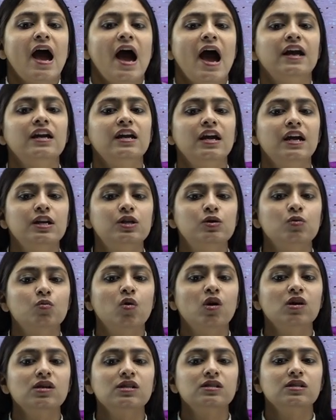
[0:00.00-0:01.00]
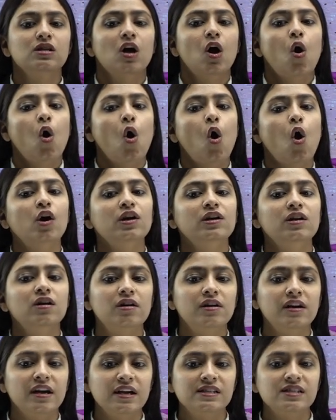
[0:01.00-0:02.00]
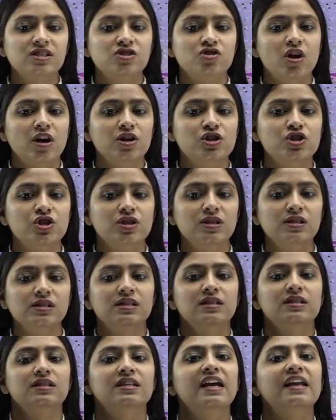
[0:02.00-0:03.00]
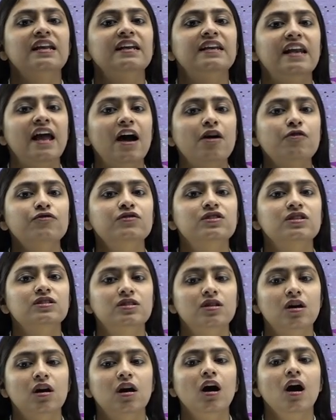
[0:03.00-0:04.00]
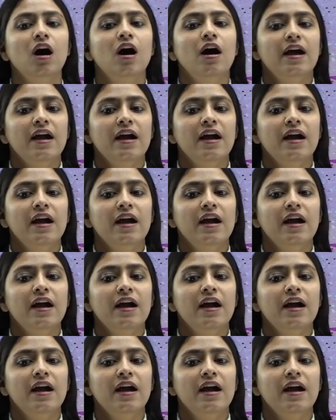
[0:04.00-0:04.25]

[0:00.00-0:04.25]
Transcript: and it was on her instructions they left the